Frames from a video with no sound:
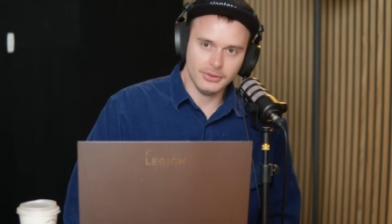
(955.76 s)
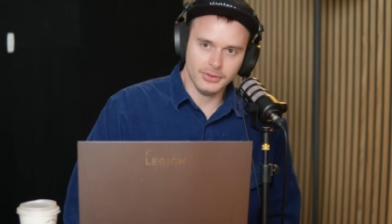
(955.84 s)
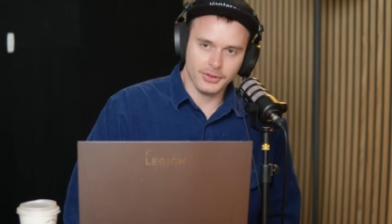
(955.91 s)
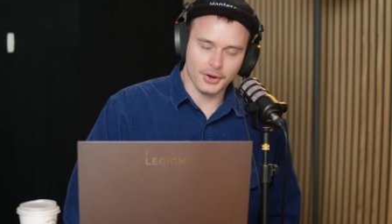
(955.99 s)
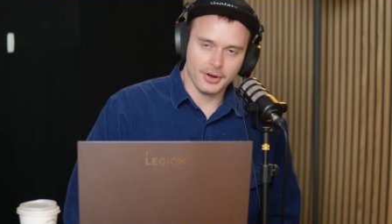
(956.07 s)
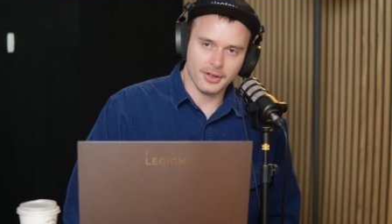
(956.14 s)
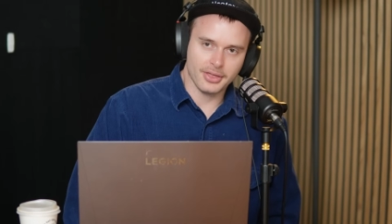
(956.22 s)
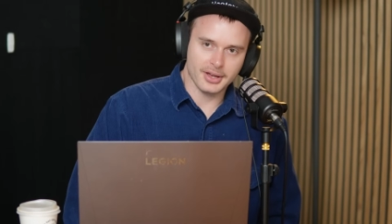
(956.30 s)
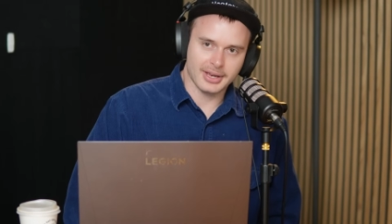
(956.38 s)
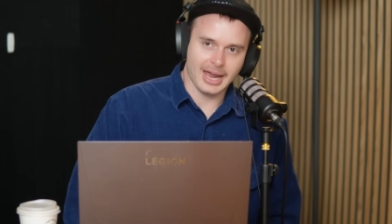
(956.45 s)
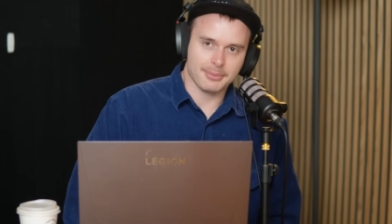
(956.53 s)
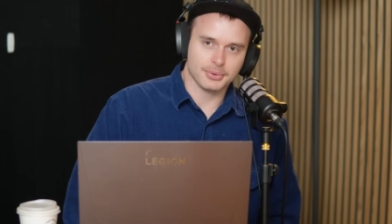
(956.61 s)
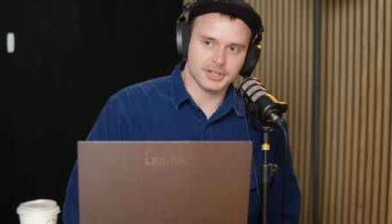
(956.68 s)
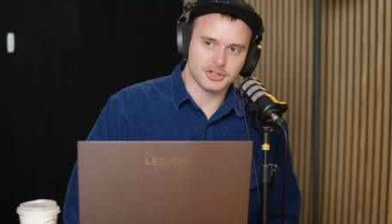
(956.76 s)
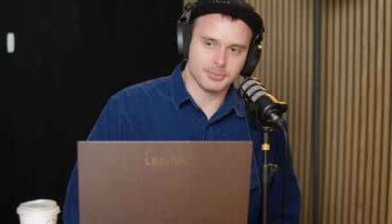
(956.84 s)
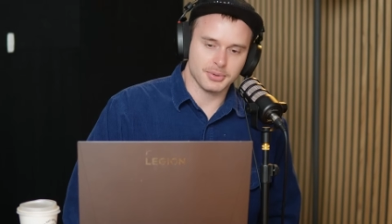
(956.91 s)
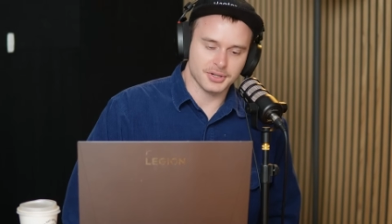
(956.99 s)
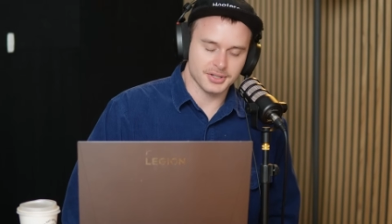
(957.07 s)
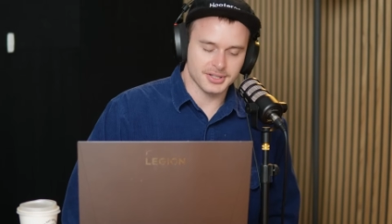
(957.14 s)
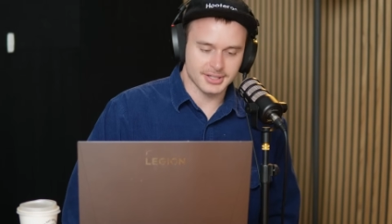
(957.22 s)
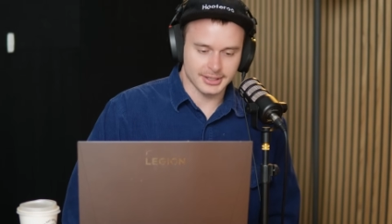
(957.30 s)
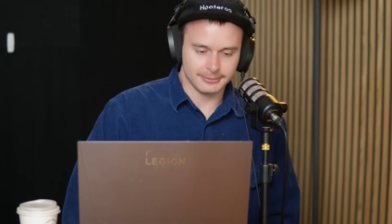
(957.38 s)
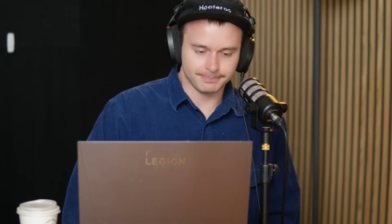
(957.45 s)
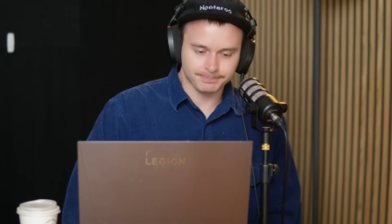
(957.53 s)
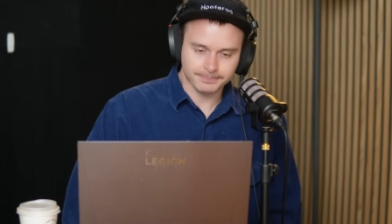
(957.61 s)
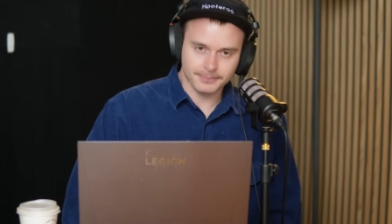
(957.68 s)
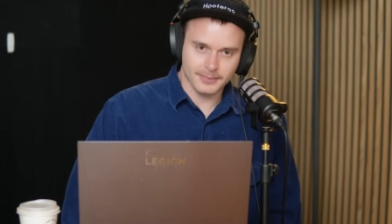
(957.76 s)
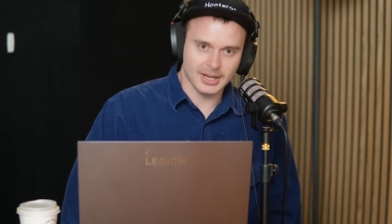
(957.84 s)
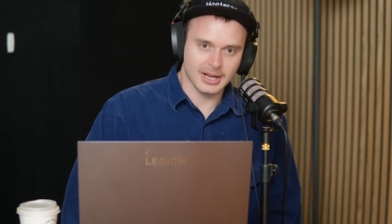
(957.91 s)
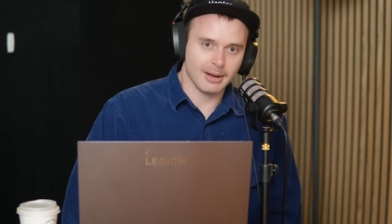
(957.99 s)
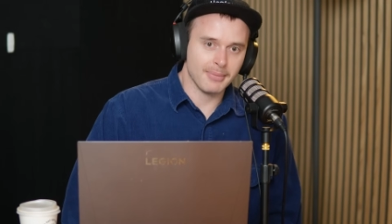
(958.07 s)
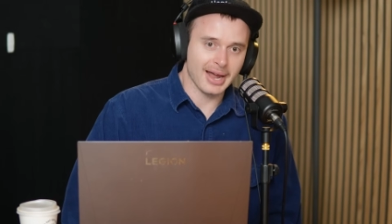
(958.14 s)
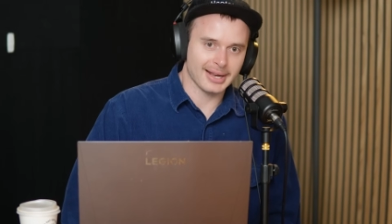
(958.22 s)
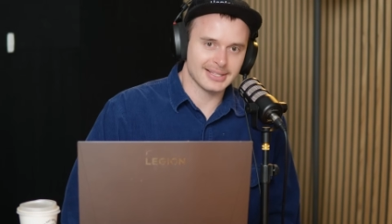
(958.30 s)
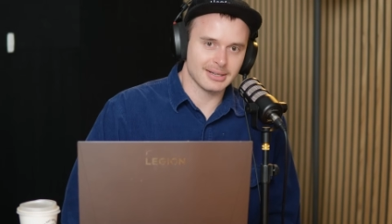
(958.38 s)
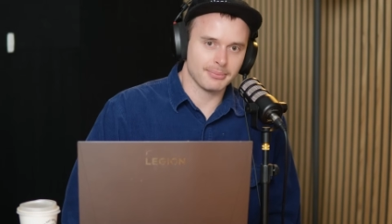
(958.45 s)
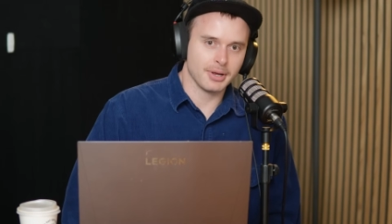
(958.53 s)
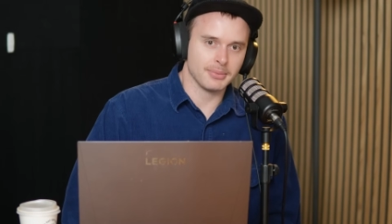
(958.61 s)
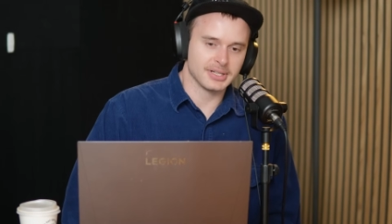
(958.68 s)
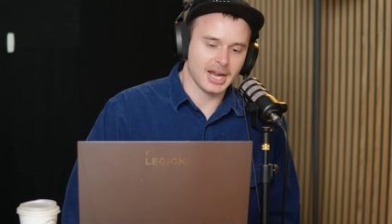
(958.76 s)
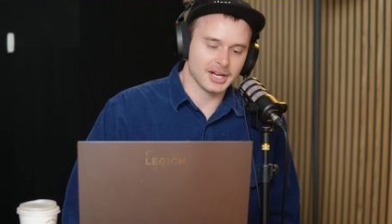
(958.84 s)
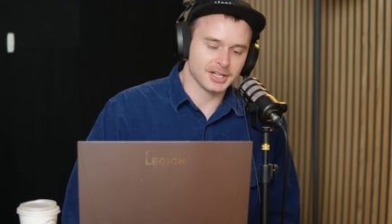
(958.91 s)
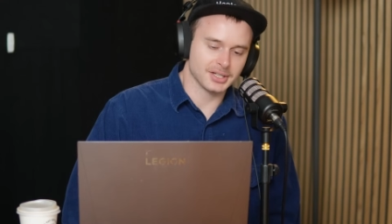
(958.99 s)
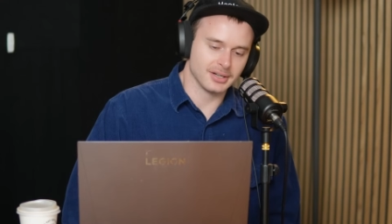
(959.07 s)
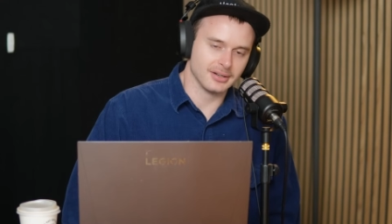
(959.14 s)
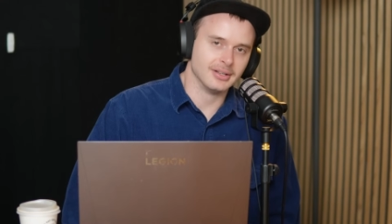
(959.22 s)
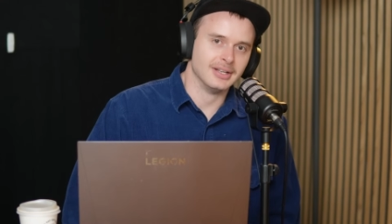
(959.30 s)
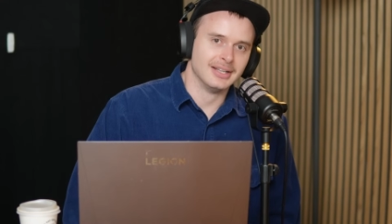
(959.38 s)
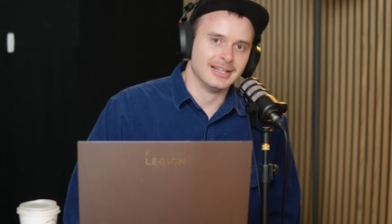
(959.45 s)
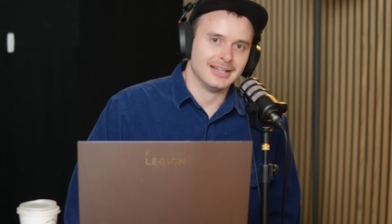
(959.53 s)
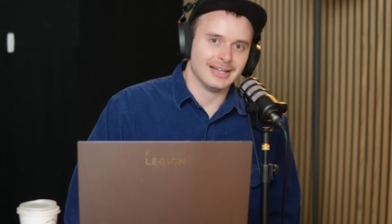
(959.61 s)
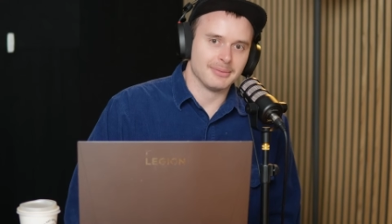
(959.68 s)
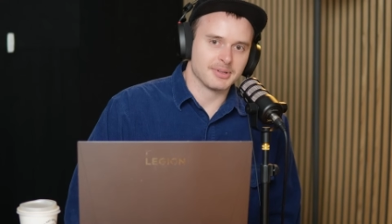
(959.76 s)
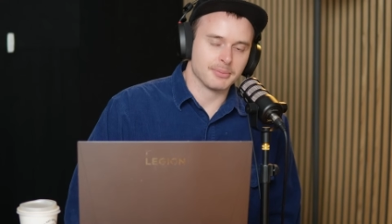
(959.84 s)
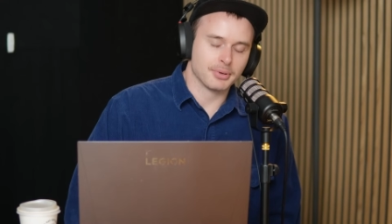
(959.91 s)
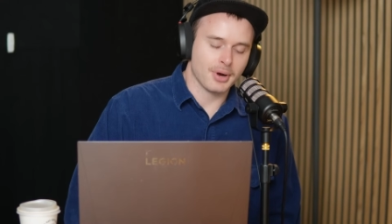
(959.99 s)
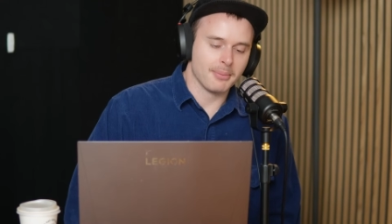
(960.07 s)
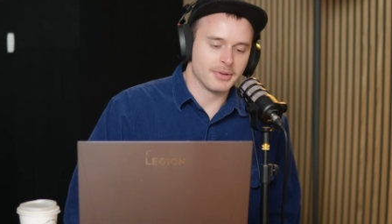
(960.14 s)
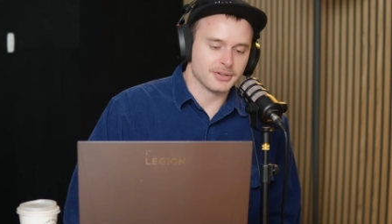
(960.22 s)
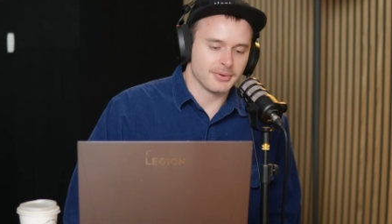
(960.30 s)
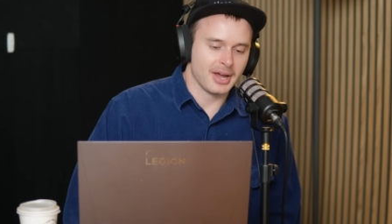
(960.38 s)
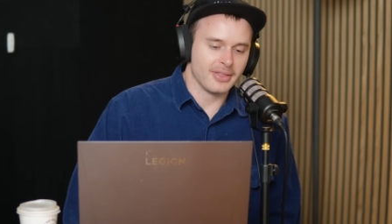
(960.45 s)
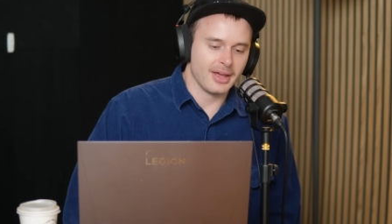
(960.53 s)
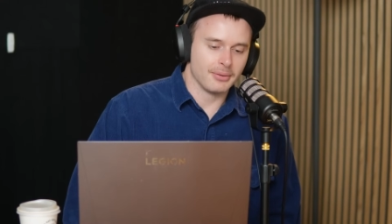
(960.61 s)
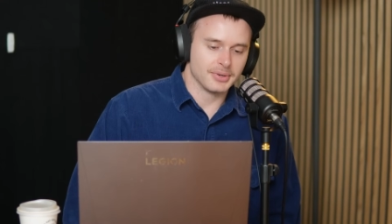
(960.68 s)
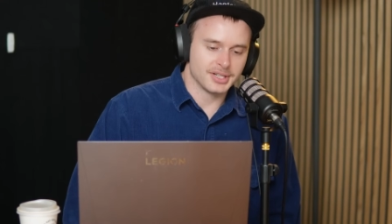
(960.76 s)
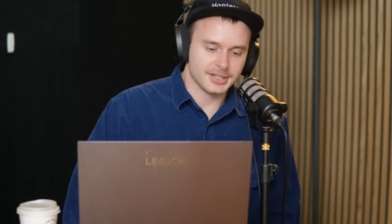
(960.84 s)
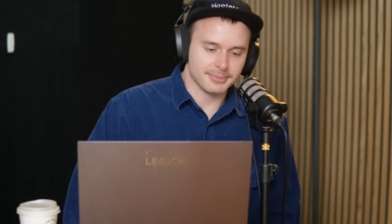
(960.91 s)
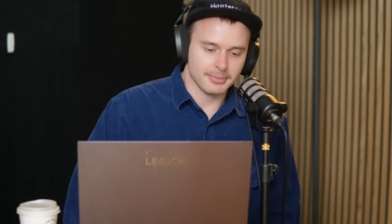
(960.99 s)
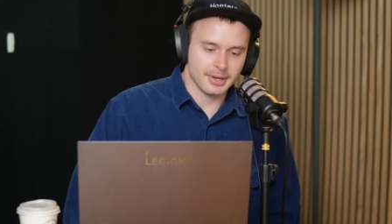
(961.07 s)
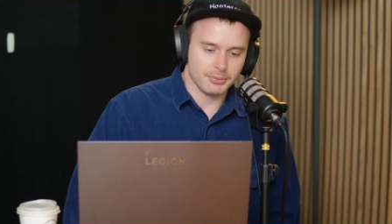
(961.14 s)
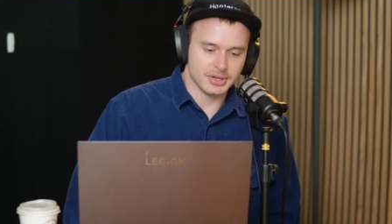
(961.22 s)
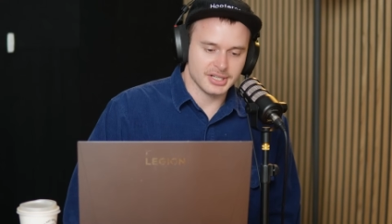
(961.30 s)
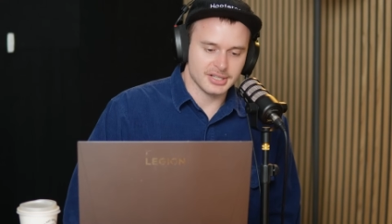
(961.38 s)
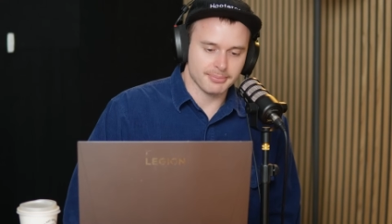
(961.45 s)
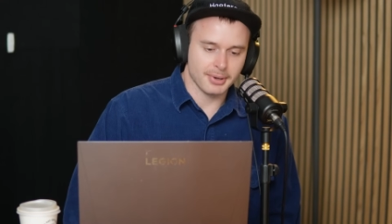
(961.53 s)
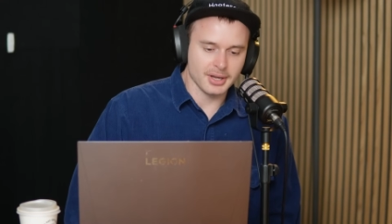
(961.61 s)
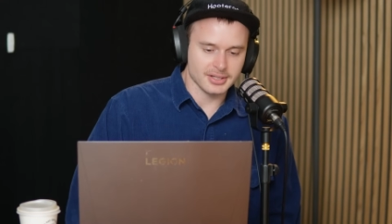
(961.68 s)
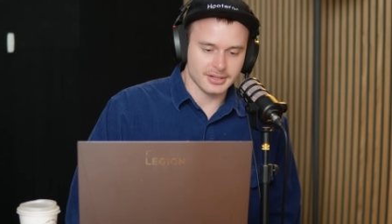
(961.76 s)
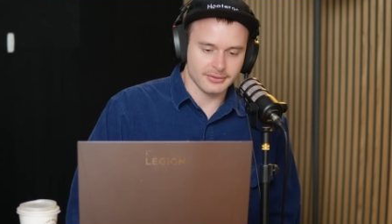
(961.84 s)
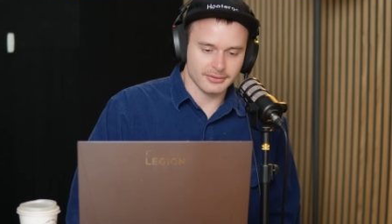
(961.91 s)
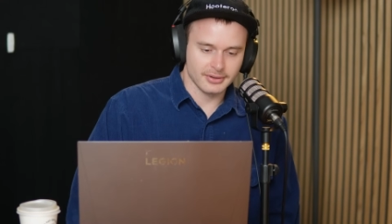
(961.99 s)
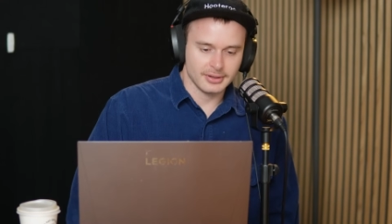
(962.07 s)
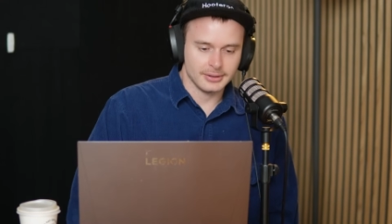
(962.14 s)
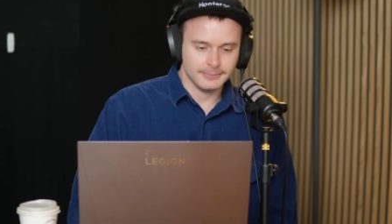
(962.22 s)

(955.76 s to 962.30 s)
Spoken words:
the capital distributions can come back in some permutation and some parameters around that, which is a positive.